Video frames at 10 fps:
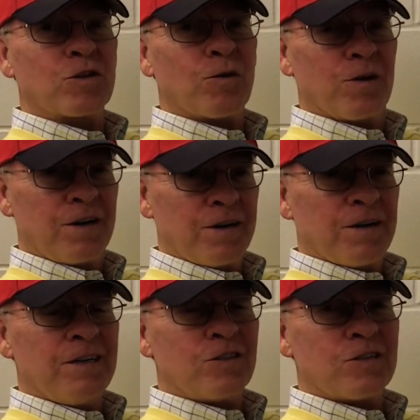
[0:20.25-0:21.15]
So
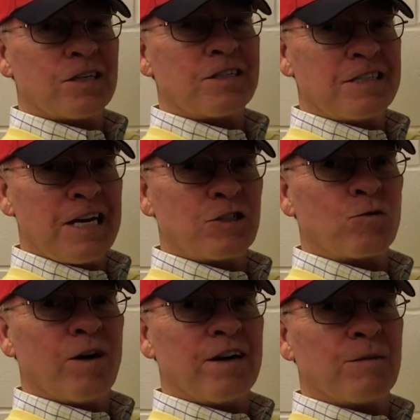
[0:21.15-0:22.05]
this is a
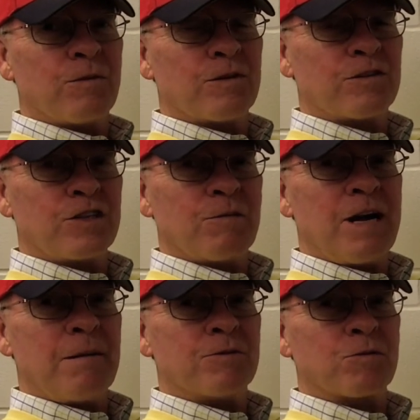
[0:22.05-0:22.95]
test run, and we'll see
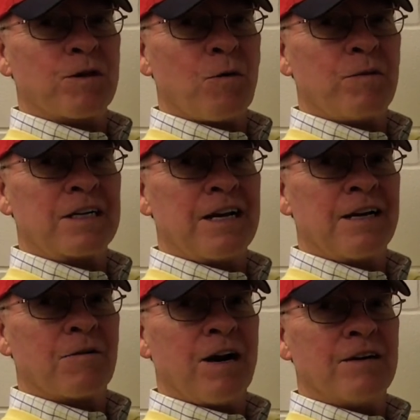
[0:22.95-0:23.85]
what happens when opening
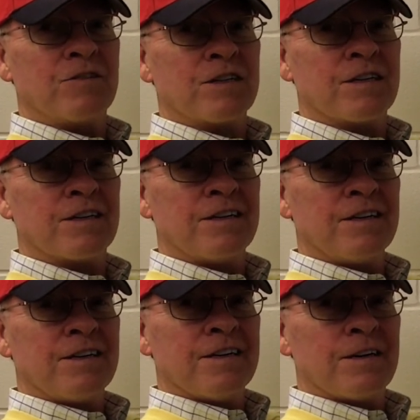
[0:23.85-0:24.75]
day arrives
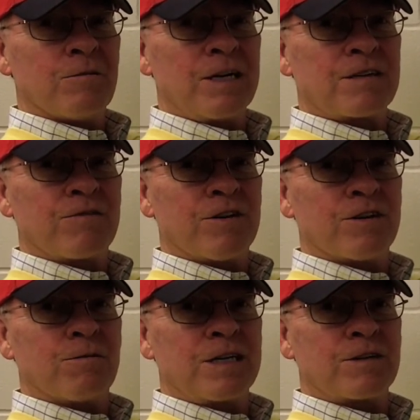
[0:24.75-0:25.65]
a week
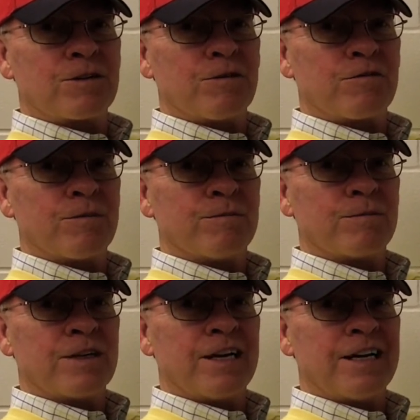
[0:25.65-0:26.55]
or two
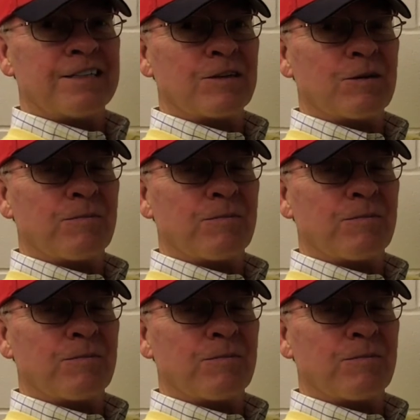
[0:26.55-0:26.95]
from today. So.